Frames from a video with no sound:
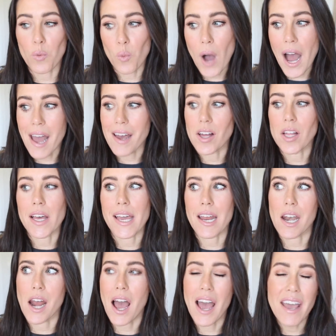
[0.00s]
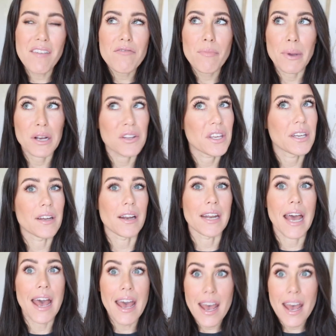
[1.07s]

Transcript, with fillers: a while and I have barely done